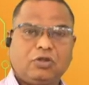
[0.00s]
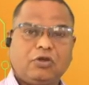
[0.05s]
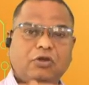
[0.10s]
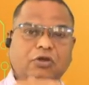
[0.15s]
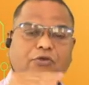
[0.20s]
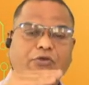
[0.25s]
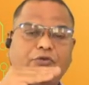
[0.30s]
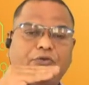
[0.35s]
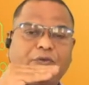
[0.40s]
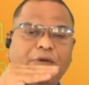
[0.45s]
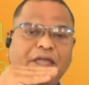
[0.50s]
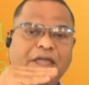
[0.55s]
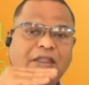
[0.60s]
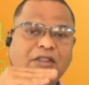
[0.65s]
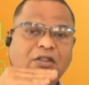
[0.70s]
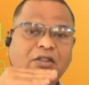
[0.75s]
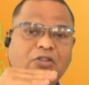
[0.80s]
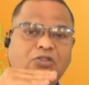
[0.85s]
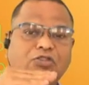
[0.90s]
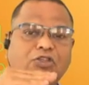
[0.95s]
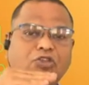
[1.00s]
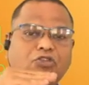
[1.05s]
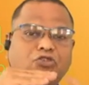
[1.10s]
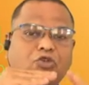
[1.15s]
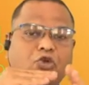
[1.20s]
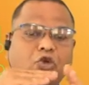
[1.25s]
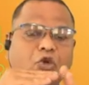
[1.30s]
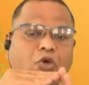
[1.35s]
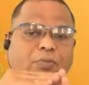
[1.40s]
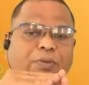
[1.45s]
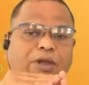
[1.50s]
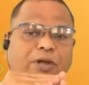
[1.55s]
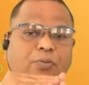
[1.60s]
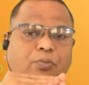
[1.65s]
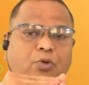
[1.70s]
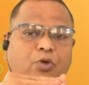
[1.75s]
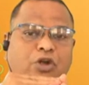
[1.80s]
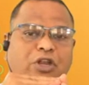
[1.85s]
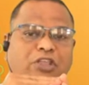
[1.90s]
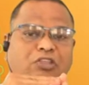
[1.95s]
When the strobe
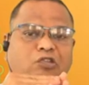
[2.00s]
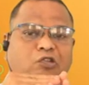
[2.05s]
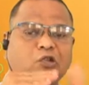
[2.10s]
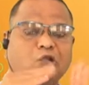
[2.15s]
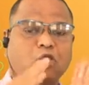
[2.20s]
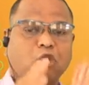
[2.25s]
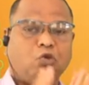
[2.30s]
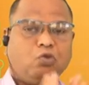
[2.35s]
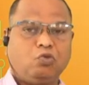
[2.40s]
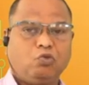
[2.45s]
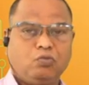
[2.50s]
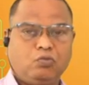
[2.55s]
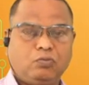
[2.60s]
input is low,